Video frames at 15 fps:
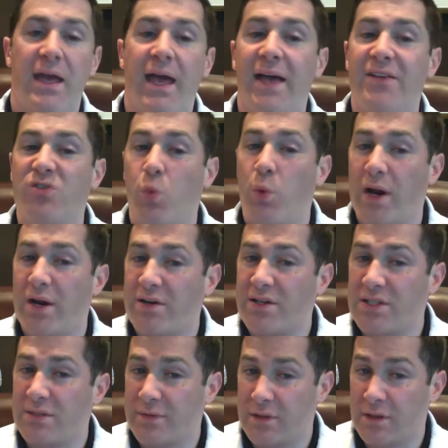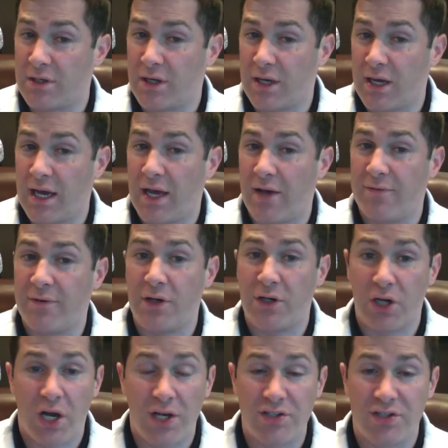As awareness of, con of,
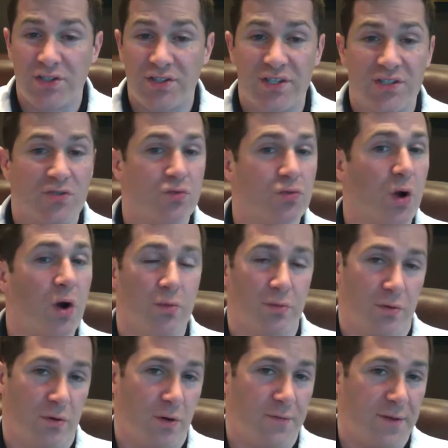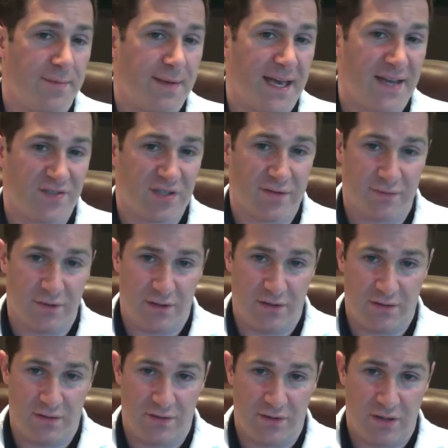concussions has grown over the past several
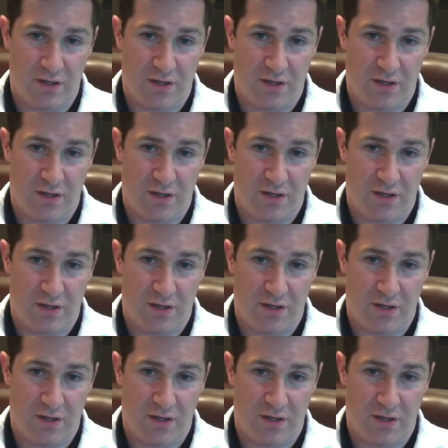years,